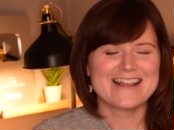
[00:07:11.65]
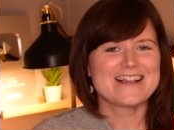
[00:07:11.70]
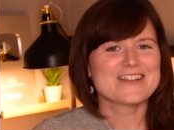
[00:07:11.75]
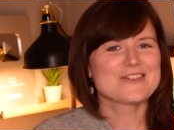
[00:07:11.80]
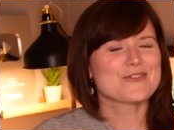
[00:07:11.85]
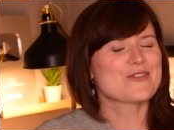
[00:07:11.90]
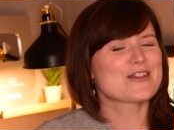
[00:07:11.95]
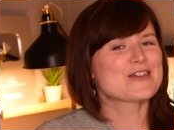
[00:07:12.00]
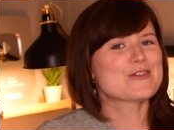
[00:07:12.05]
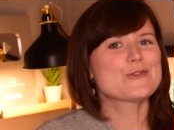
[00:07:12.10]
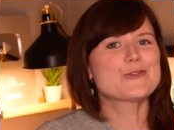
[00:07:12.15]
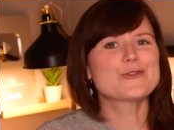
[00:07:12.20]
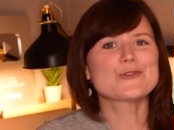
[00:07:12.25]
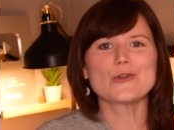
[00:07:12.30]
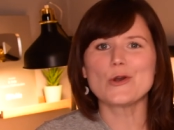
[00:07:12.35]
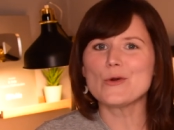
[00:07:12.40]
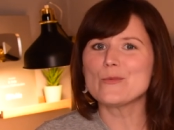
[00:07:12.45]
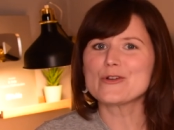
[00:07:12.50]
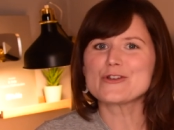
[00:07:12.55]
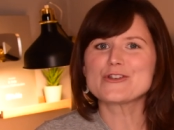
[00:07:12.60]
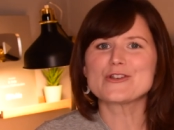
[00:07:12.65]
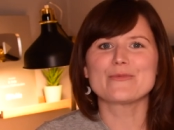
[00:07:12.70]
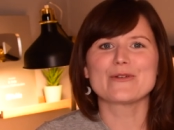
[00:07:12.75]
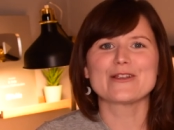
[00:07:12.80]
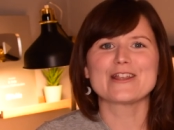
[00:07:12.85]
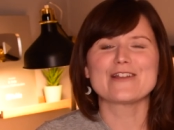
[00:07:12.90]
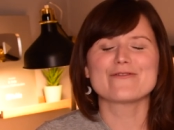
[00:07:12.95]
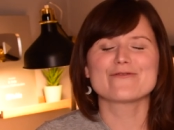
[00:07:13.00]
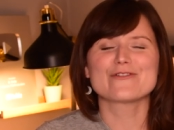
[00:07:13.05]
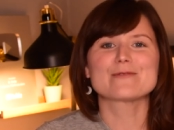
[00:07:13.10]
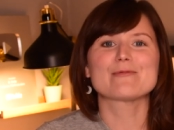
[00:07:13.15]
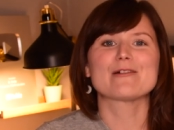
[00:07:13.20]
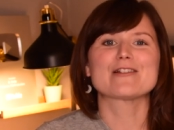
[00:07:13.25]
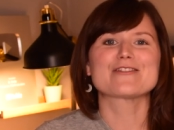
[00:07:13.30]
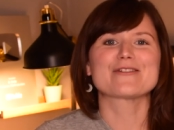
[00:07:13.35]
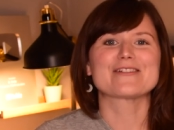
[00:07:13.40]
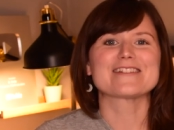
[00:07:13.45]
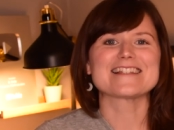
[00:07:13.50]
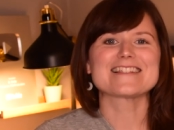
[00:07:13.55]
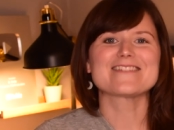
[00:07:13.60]
So thank you so much to Brilliant for
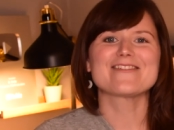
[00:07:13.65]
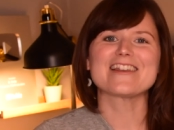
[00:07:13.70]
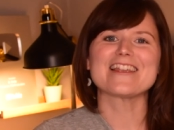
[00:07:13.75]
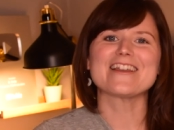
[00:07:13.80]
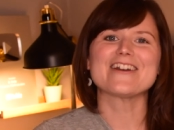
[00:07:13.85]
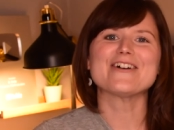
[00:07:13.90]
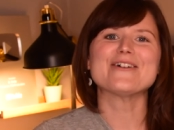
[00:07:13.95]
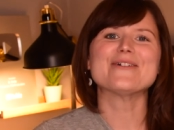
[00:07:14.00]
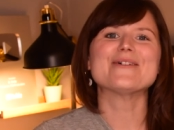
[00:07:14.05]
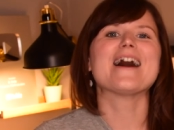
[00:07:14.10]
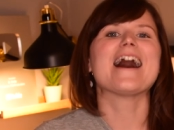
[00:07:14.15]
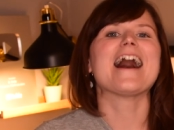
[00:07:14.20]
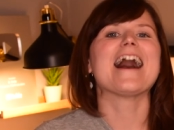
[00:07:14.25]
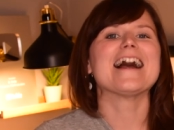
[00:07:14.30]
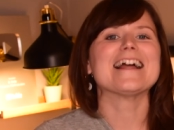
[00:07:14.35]
sponsoring this video.